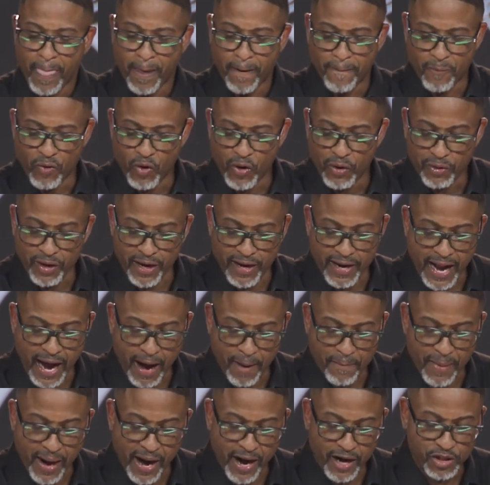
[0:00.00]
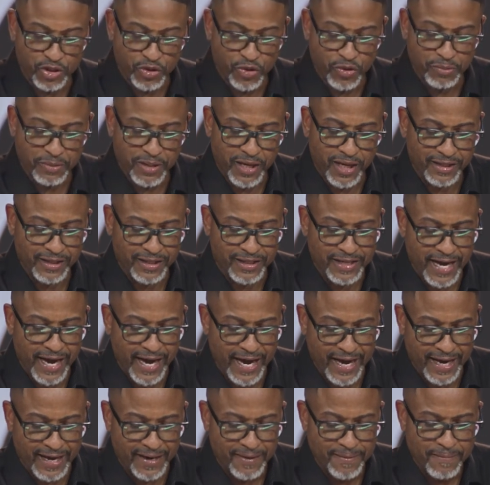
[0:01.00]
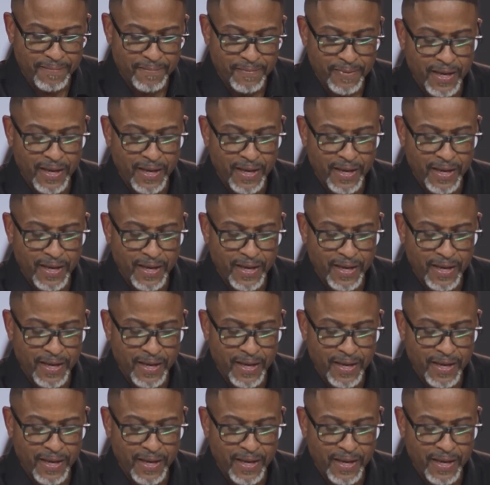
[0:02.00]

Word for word: we were in our marriage group the other day, and